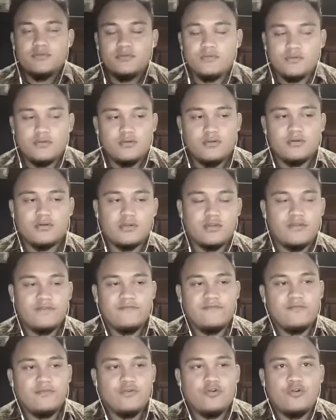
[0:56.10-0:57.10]
Okay,
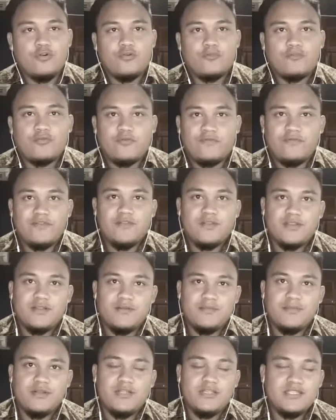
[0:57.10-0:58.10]
for
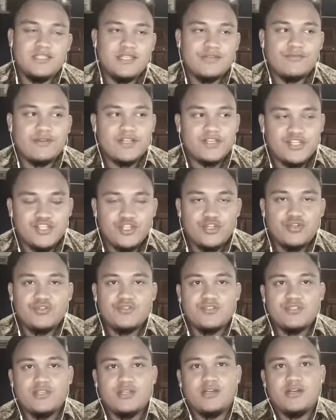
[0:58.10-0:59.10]
profitability
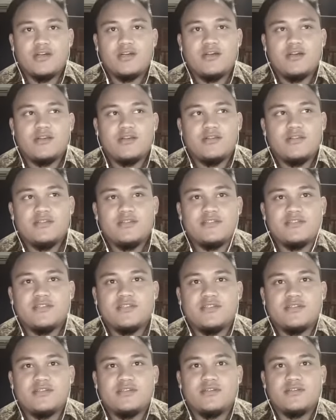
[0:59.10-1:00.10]
ratios, it is
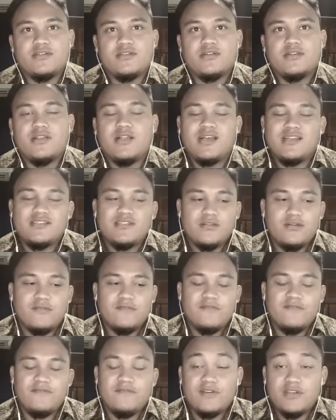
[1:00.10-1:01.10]
a class of
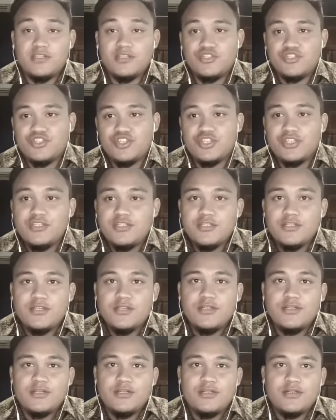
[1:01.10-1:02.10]
financial
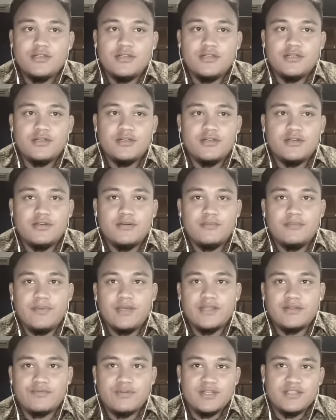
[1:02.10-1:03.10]

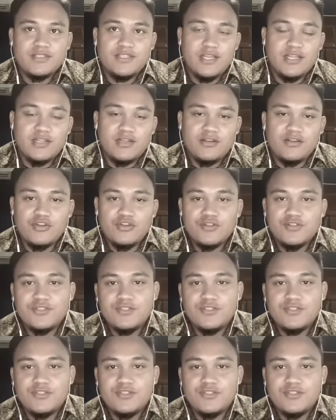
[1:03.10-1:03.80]
metrics that are used to